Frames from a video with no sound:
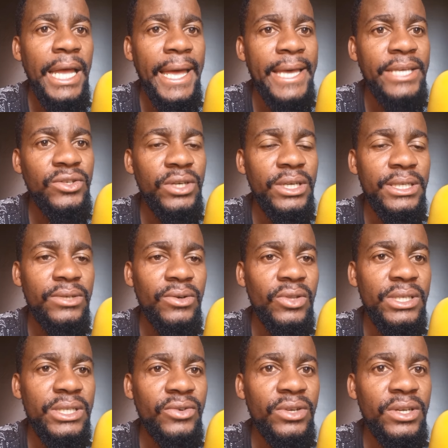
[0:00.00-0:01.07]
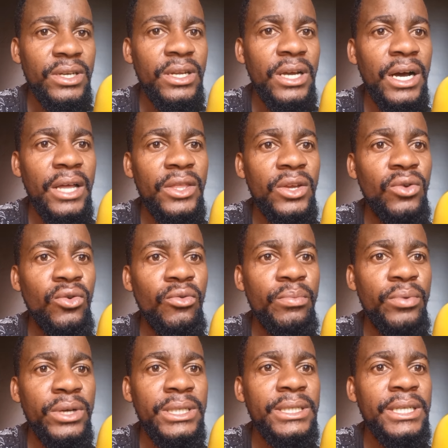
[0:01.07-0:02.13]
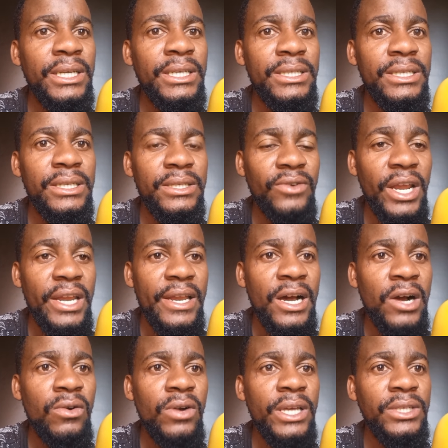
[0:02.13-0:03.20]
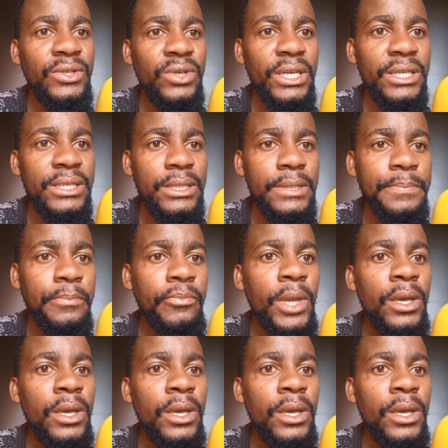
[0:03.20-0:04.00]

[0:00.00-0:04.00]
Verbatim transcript: as you can see on the screen the group stands is right now as you can see